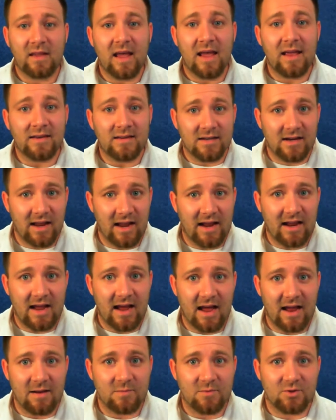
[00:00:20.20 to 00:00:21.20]
And today
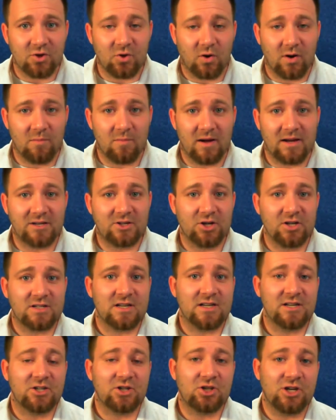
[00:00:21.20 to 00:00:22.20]
I am joined by
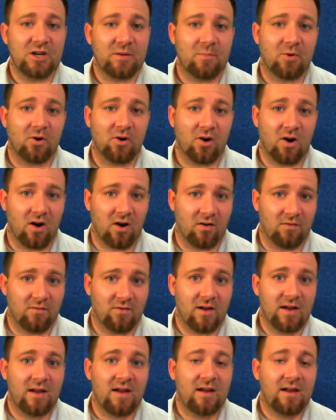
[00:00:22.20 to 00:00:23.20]
Justin Schieber
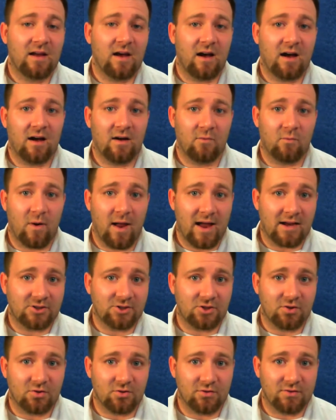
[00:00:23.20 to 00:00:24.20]
of
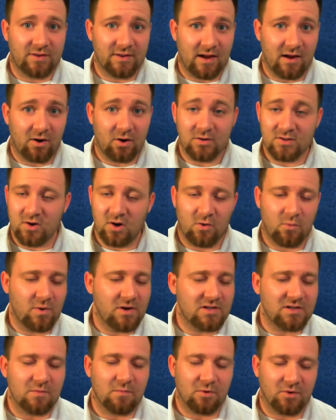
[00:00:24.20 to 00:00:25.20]

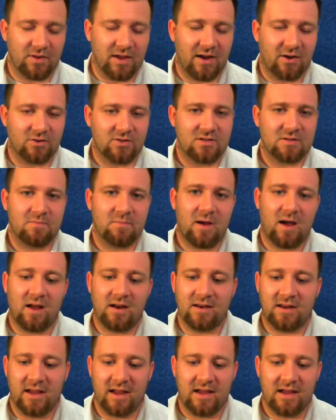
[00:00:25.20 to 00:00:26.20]
Reasonable Doubts
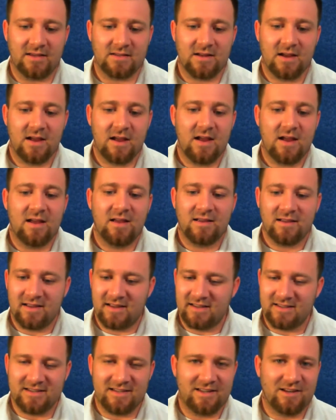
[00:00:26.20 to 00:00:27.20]
podcast.
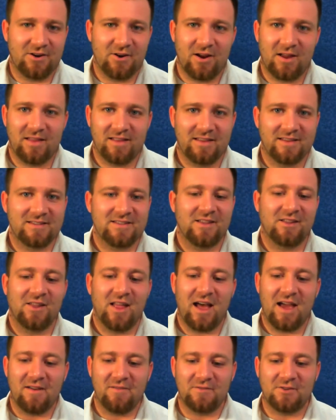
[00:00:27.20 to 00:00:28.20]
See here, it is the
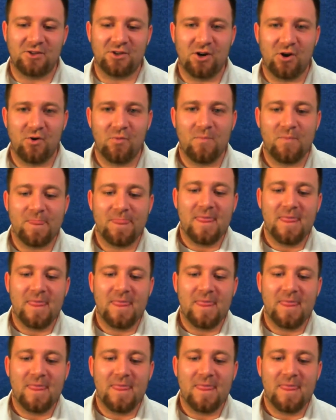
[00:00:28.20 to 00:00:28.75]
live show.